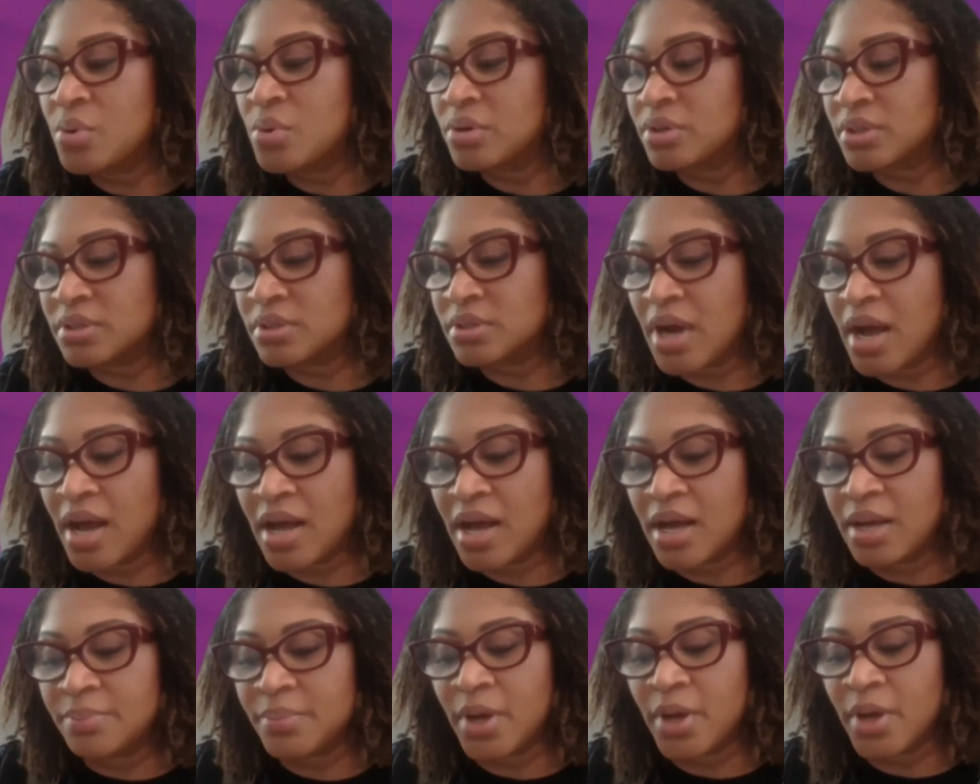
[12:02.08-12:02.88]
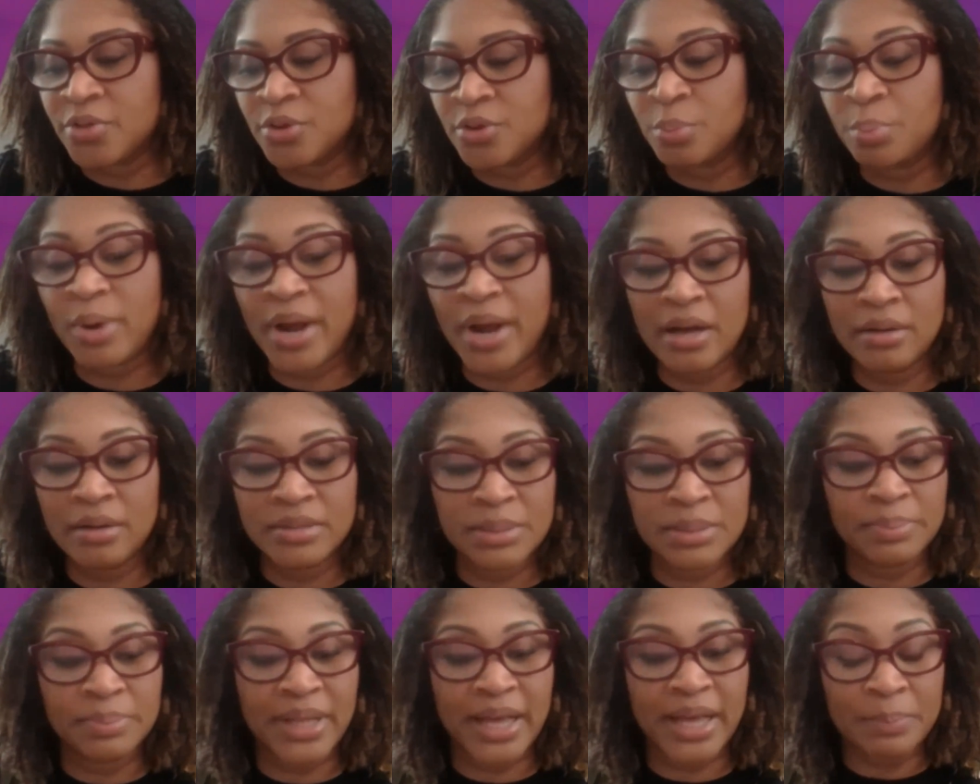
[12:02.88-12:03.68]
for other
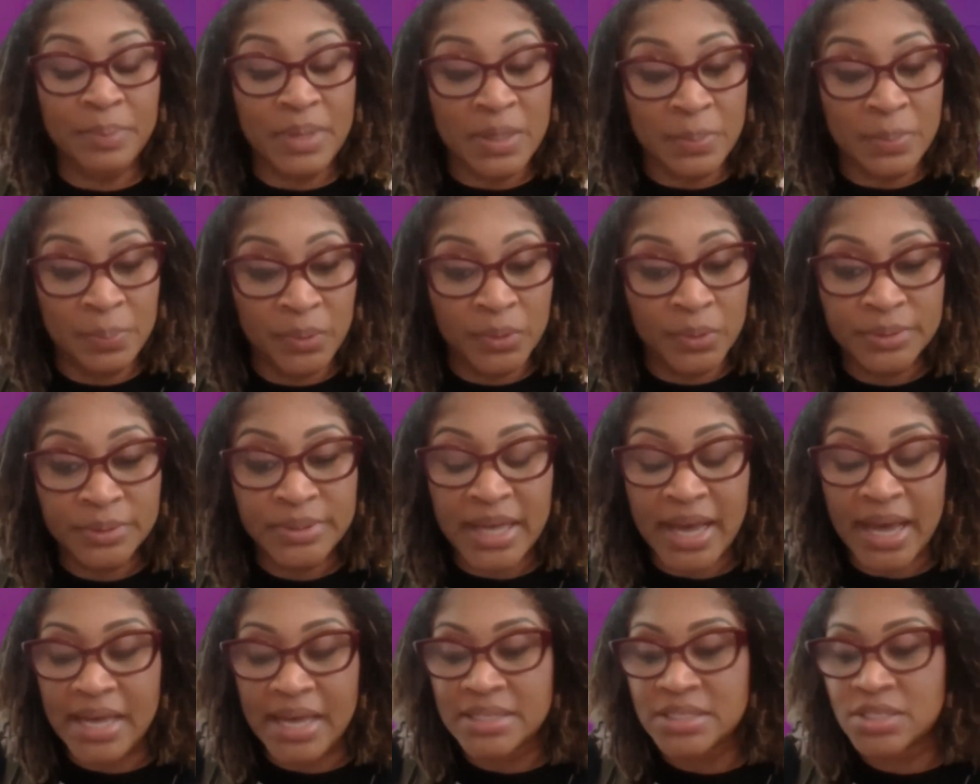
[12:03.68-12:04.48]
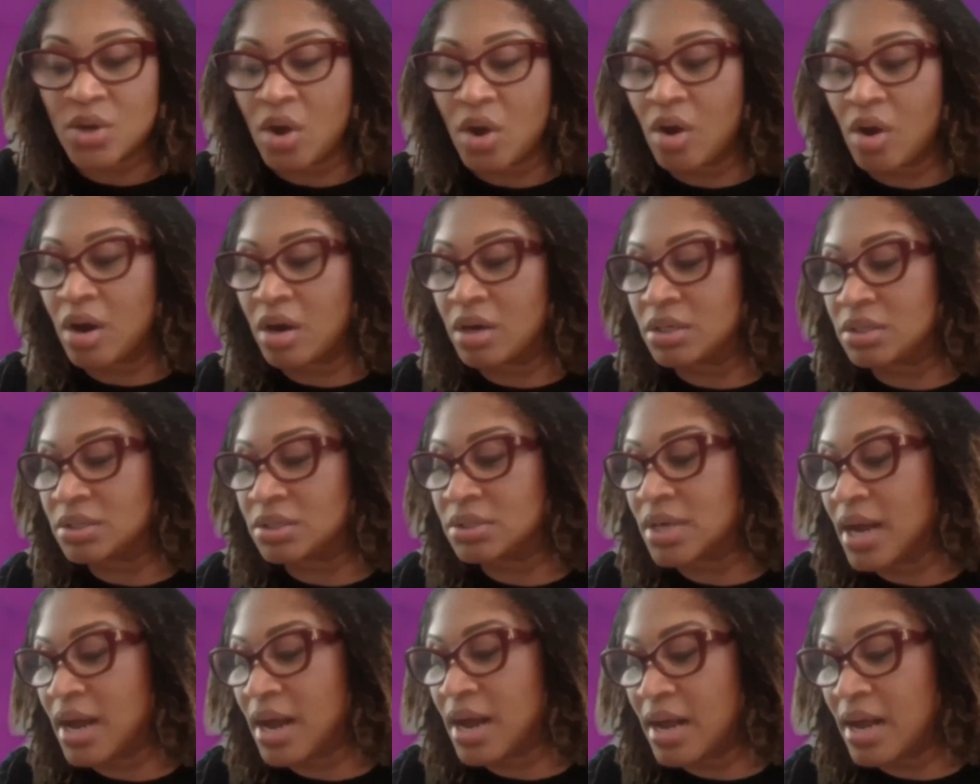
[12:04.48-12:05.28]
Brown and Black people that
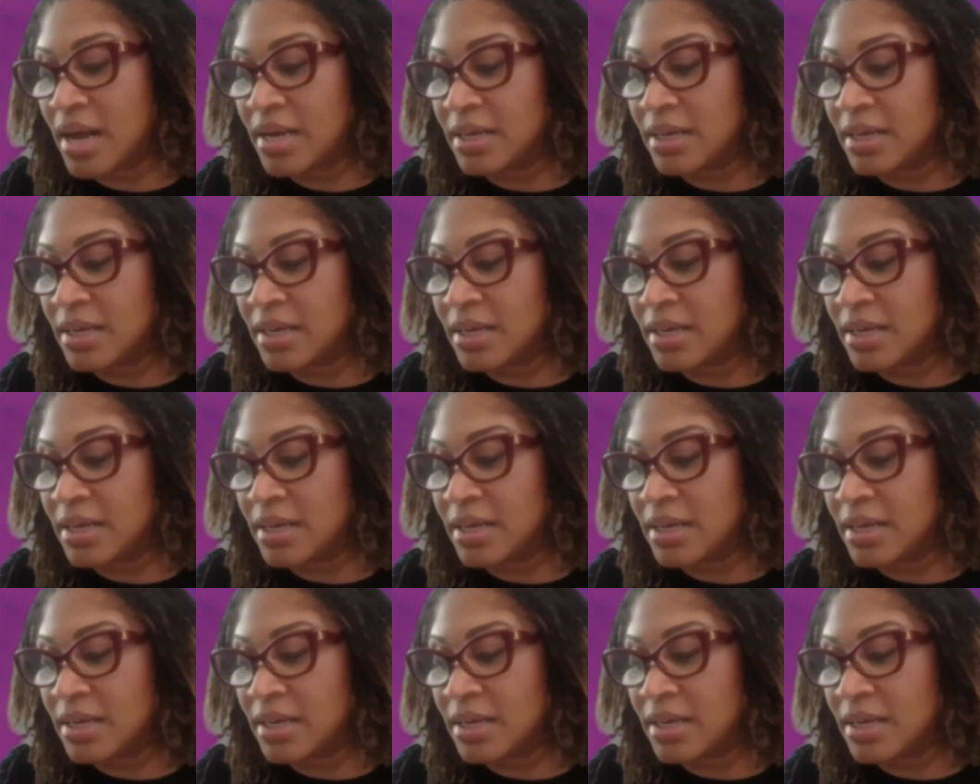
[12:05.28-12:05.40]
are